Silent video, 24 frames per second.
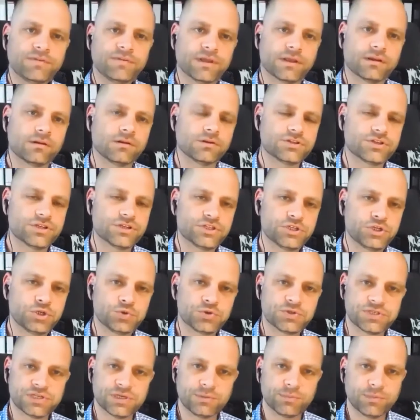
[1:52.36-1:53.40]
technologies
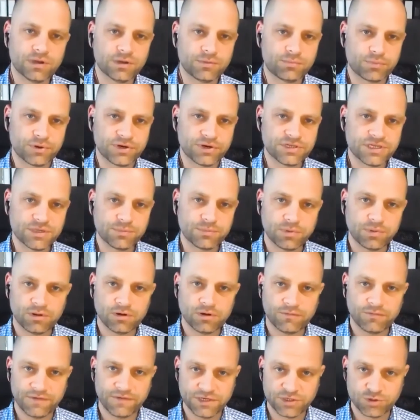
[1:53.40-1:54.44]
use similar principle
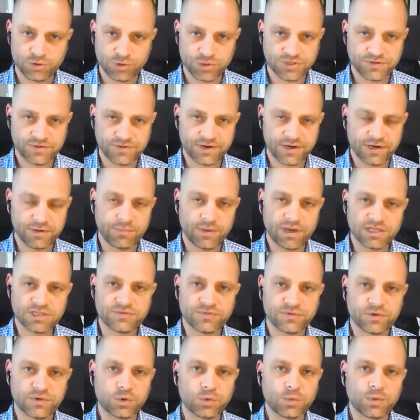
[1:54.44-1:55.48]
of heat transfer and mass
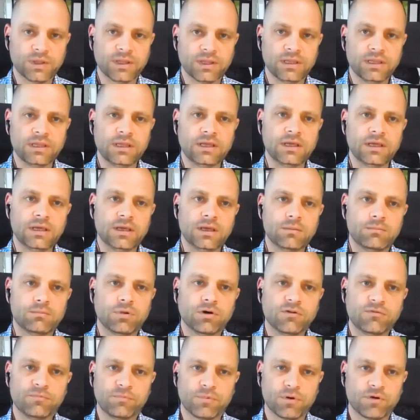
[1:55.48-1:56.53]
flow.
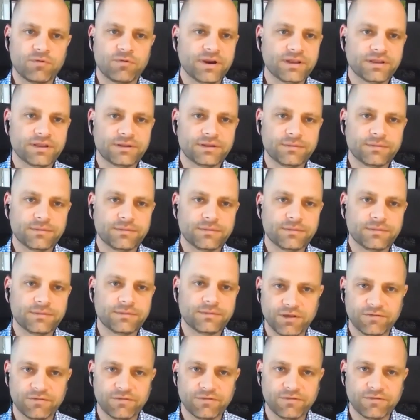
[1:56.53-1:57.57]
Both provide
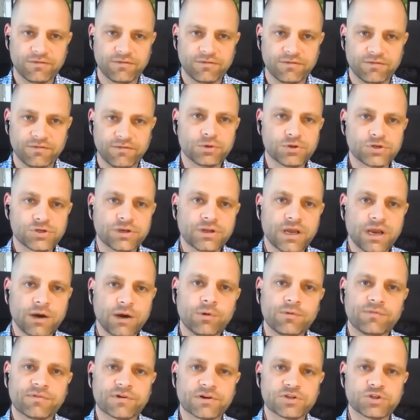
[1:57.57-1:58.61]
very efficient solution.
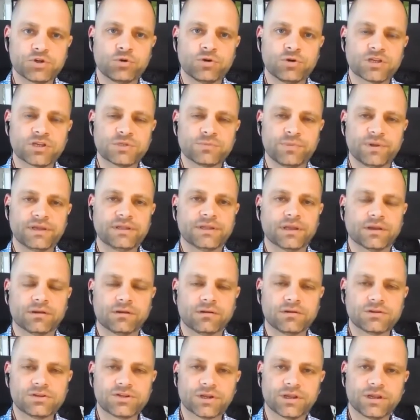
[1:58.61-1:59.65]
However, Solex plate
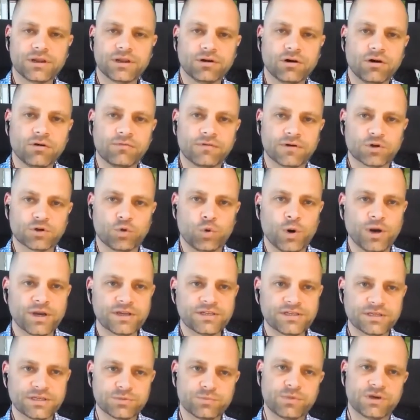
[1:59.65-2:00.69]
technology can offer
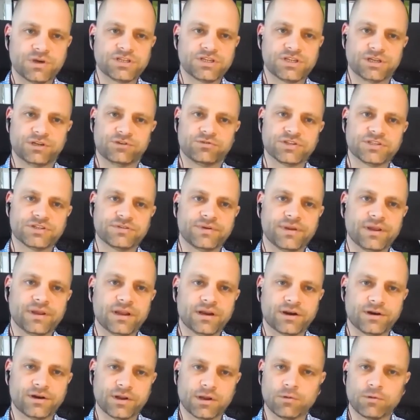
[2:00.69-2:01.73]
twice as much heat transfer
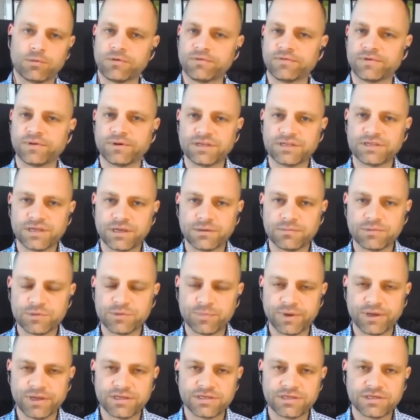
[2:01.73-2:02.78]
area within the same
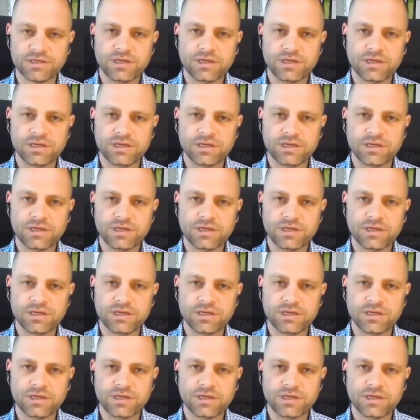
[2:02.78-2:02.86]
space